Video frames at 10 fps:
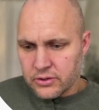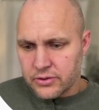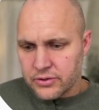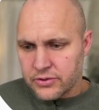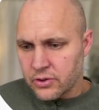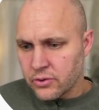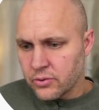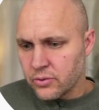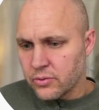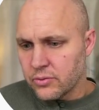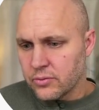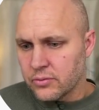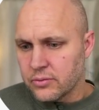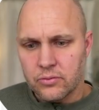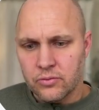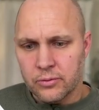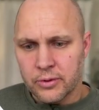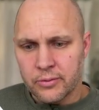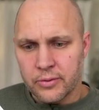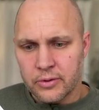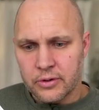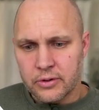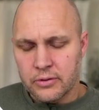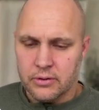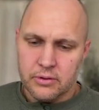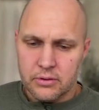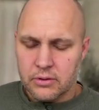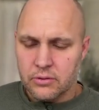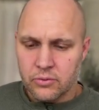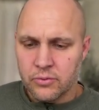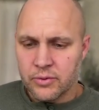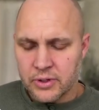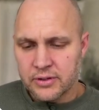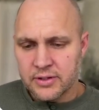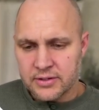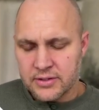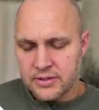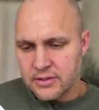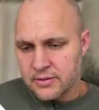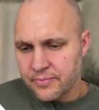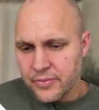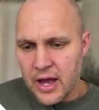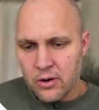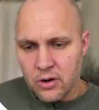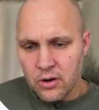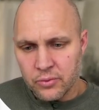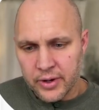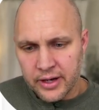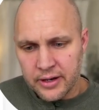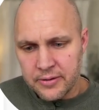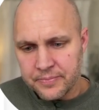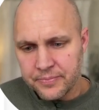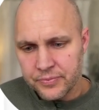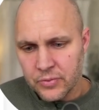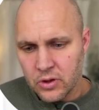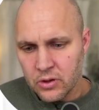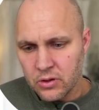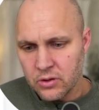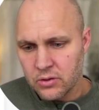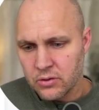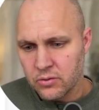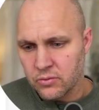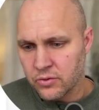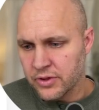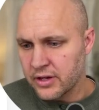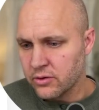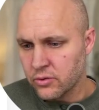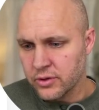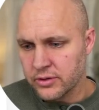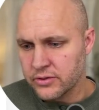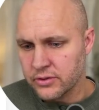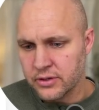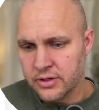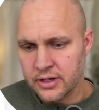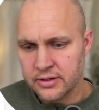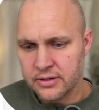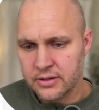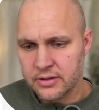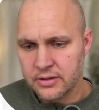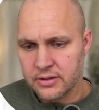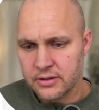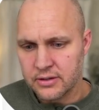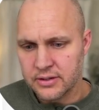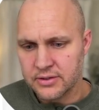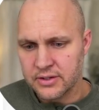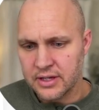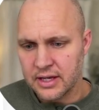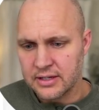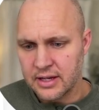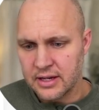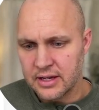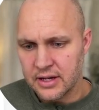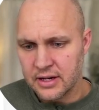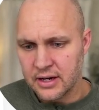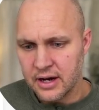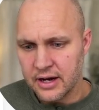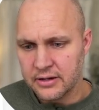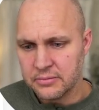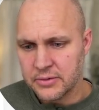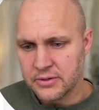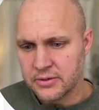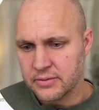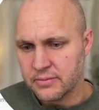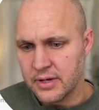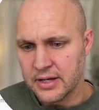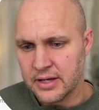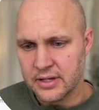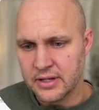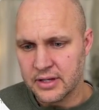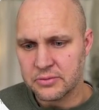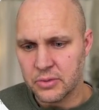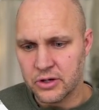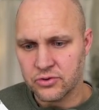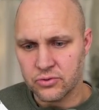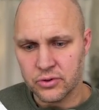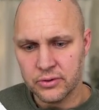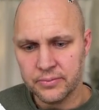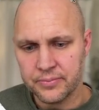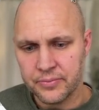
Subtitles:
So normally when we build this out all the way, we're then going to connect this get dataset items as the next module,